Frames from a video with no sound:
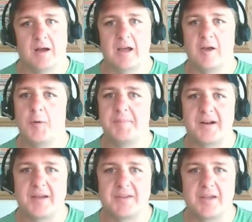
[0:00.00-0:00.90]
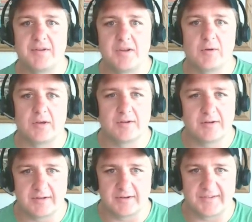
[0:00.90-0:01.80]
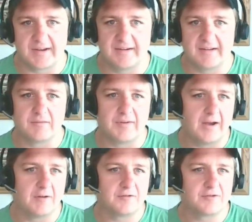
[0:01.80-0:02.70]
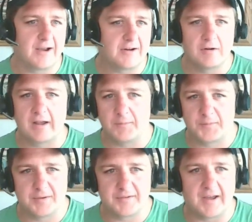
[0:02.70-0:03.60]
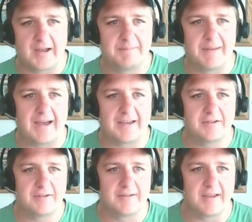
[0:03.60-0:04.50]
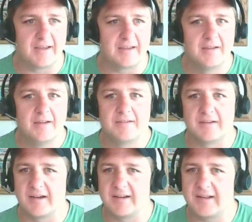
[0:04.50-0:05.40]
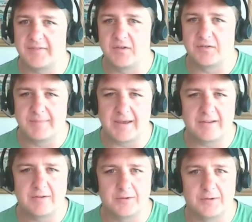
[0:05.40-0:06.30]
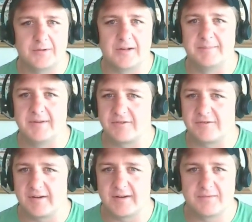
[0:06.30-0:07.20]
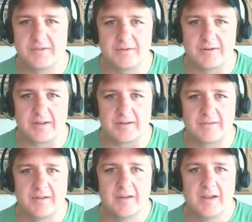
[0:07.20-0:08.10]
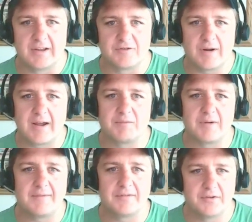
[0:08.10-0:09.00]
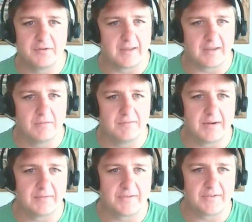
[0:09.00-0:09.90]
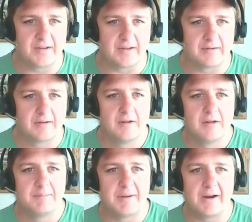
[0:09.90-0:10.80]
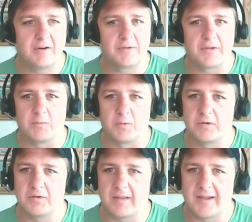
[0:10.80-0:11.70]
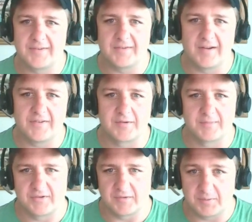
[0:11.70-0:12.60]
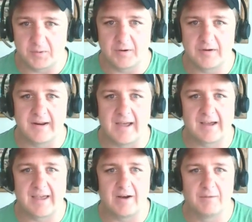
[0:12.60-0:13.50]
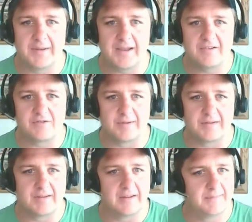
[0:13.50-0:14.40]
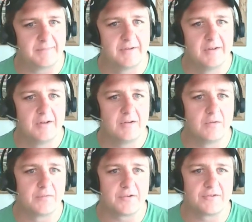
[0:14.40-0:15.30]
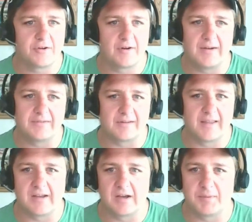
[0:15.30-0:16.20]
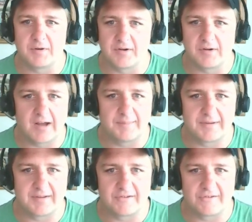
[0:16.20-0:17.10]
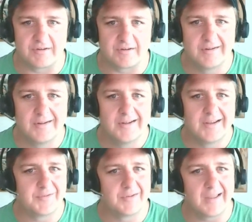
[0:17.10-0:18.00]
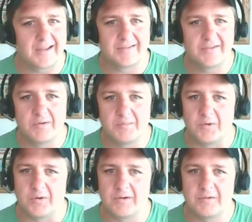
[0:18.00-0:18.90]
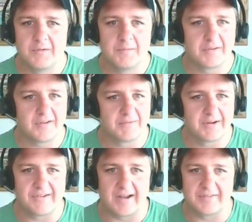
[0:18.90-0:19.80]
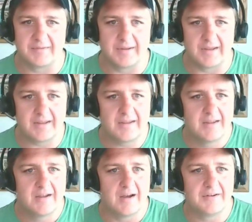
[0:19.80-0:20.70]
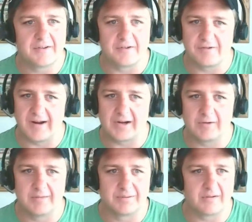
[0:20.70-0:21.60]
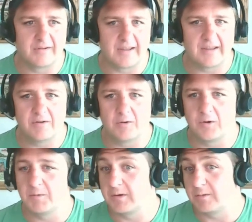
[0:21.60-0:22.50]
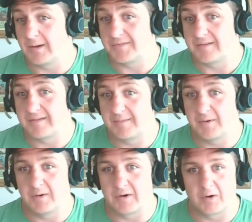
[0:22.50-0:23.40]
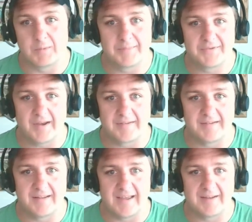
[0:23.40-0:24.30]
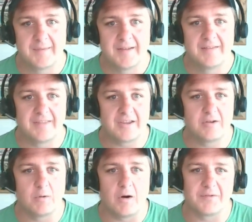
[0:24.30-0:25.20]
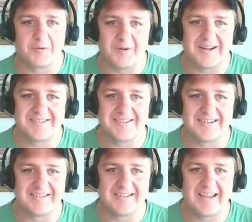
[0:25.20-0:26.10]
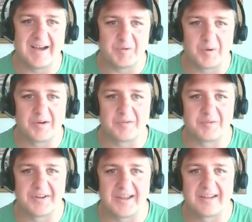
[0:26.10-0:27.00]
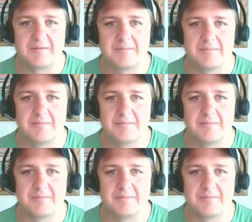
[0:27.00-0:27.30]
I hope that I've given you a good understanding of how Tracker helps put time back in your day to cut out those manual administrative duties and drive revenue like you've never seen. Paired with our world class customer support and account management teams, you'll for sure have a leg up on your competition. If you'd like to know more, please reach out to me, another Tracker employee, or request a demo on our website today. Thank you all for watching and have a wonderful day.